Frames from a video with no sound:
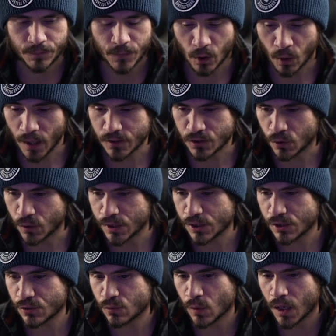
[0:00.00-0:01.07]
All right, so
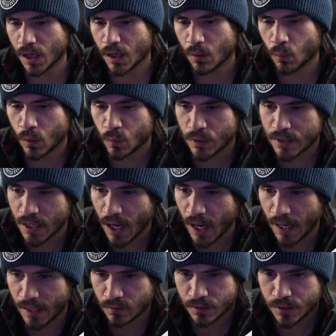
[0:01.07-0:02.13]
here's what we
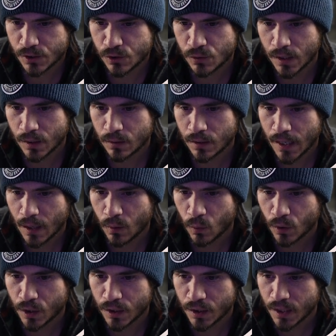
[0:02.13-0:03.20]
got. Here's how
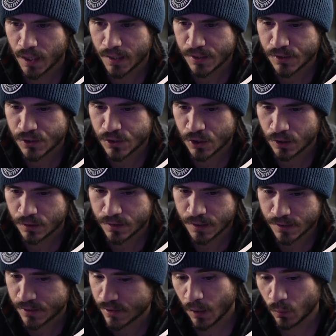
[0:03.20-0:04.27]
we're gonna kind of start
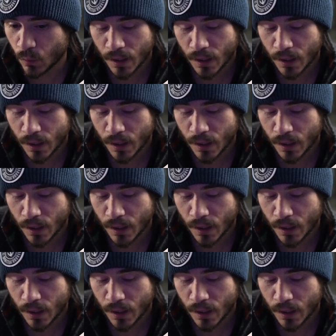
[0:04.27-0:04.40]
this.